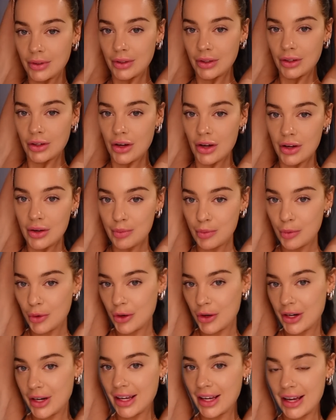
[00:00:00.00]
Good
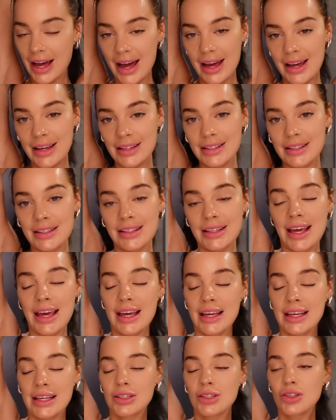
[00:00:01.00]
morning, guys.
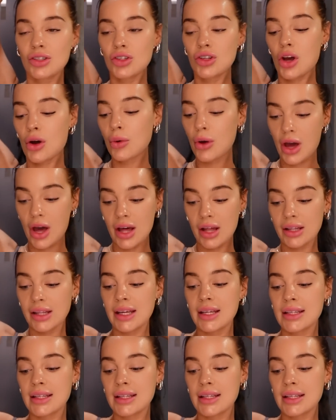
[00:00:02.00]
It is so early.